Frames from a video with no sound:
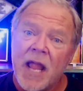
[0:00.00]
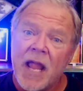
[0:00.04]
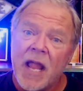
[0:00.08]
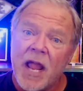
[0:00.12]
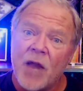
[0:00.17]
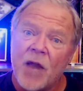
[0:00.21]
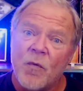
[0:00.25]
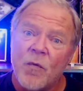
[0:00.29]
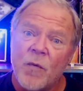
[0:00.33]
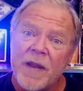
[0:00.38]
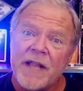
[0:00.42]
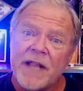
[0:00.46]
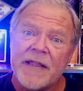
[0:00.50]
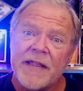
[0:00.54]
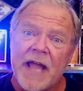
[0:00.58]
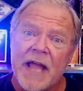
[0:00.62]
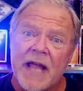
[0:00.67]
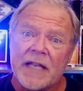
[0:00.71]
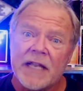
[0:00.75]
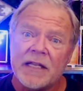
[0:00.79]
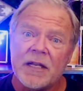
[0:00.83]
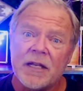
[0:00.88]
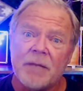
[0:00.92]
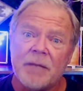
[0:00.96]
and ring
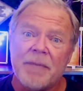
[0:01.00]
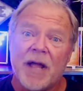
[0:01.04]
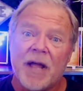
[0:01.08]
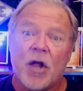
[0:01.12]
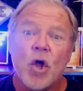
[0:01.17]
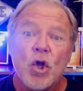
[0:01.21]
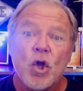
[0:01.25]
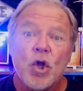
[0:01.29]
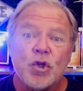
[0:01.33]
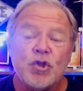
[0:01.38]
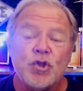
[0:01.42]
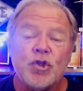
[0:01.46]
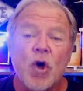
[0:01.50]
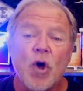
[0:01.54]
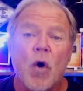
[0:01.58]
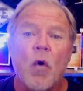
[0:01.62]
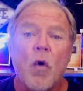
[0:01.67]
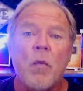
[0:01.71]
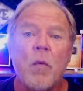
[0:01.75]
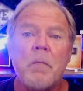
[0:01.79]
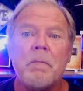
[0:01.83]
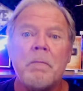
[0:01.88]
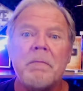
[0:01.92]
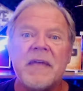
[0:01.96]
that little bell.
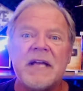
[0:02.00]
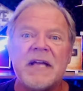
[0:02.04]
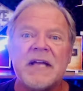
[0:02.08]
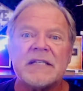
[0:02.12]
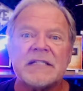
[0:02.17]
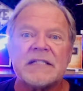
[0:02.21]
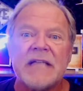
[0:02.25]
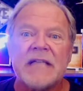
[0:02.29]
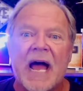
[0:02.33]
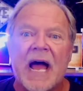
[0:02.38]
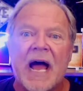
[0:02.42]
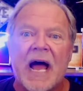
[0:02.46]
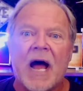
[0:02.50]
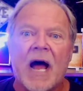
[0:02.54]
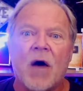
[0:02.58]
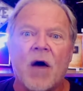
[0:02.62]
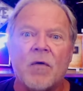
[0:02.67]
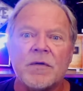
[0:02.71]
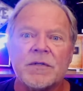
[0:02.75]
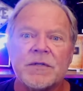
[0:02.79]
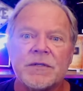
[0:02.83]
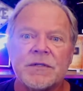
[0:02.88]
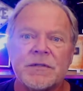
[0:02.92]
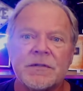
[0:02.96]
Don't miss
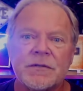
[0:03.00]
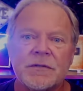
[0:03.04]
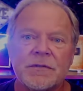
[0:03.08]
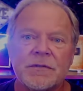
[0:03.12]
out.